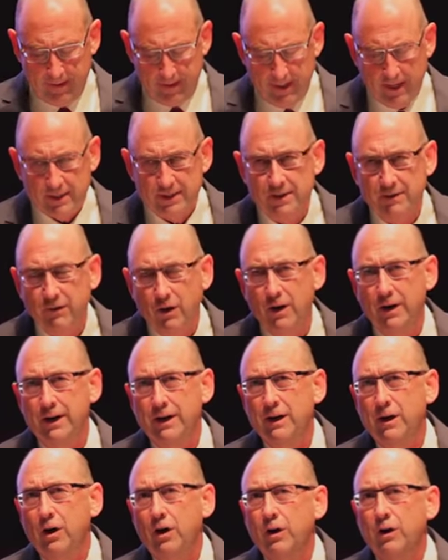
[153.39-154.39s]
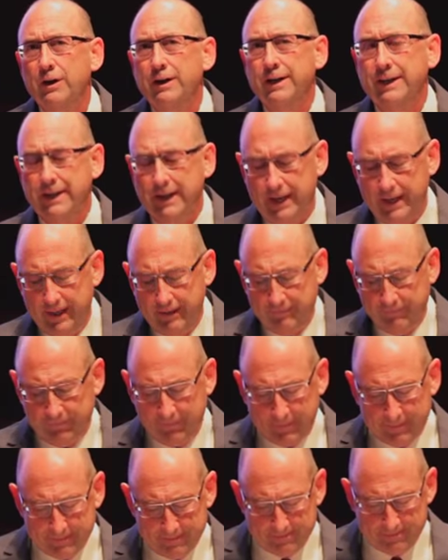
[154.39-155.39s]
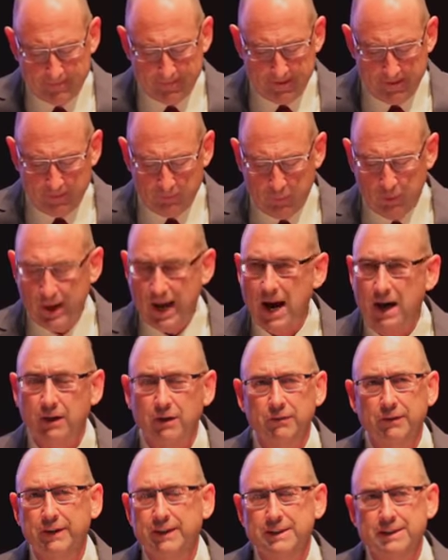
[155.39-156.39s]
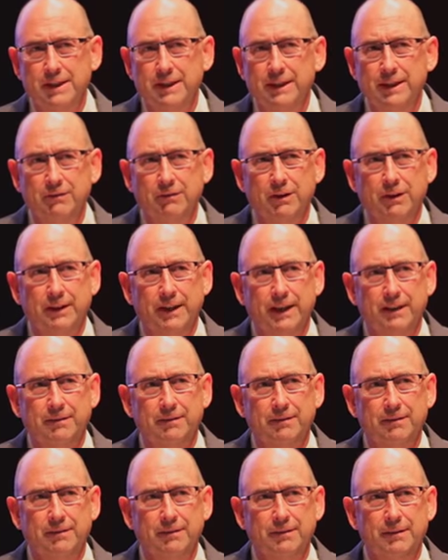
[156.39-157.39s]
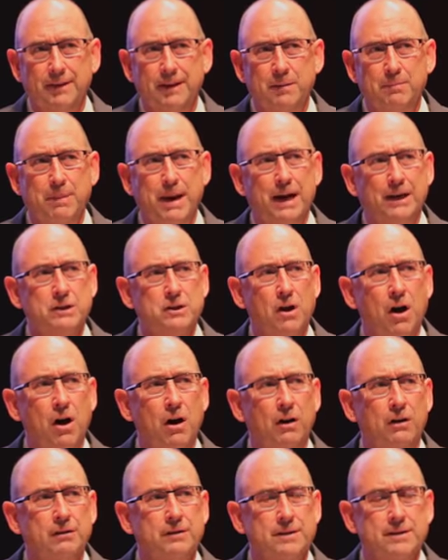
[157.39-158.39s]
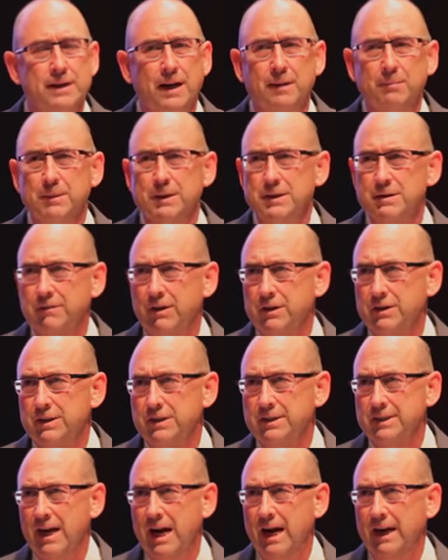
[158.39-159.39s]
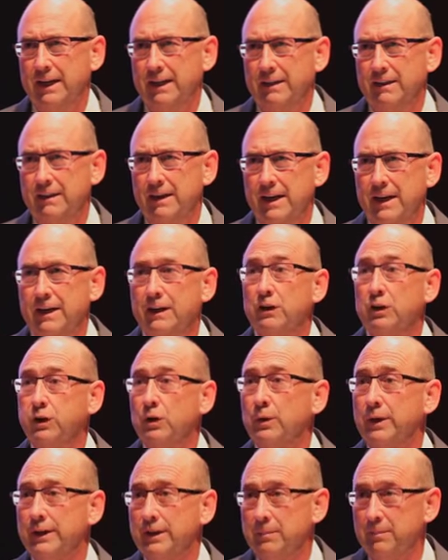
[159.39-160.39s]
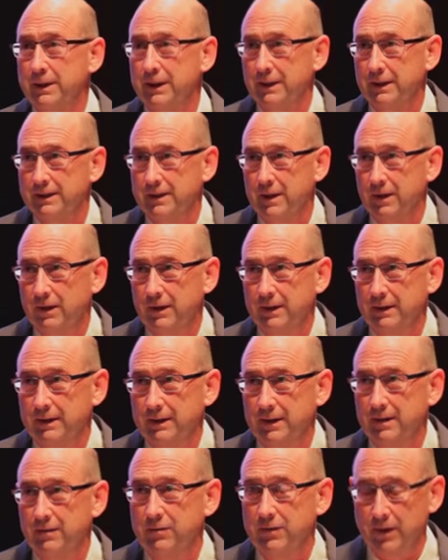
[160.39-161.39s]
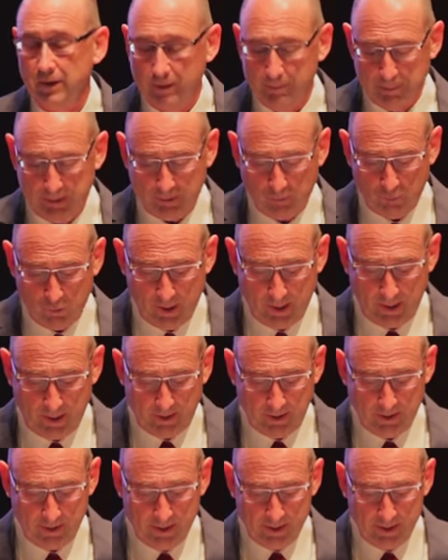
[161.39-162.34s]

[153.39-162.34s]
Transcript: As you've already heard today, pornography is an evil that impacts all segments of our society, including the military, in a very big way.